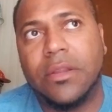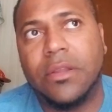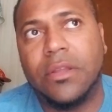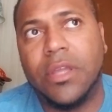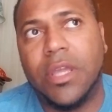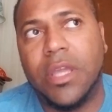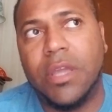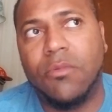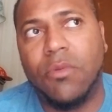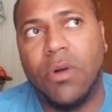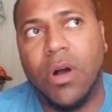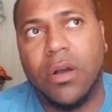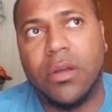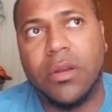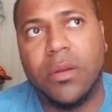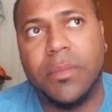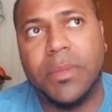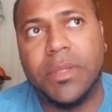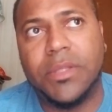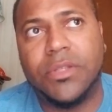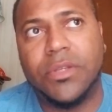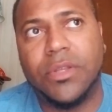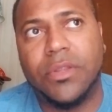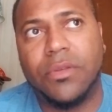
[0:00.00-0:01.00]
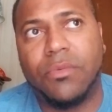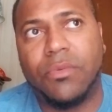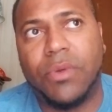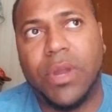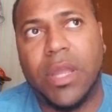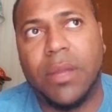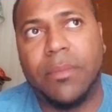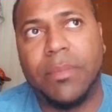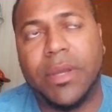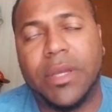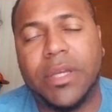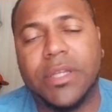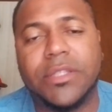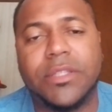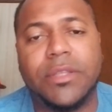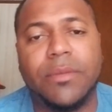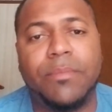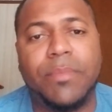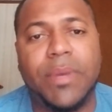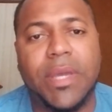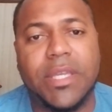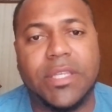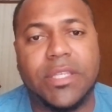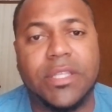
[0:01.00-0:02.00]
he welcomed him into the ring because the
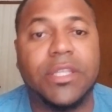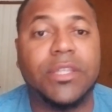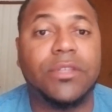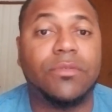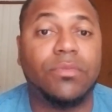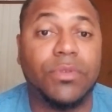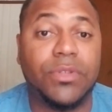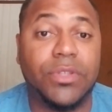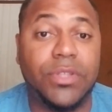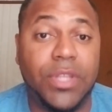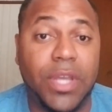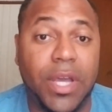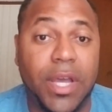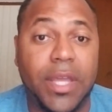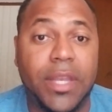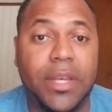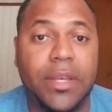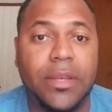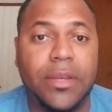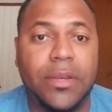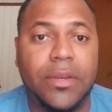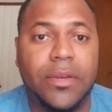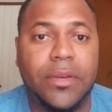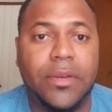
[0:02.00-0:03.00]
business was done.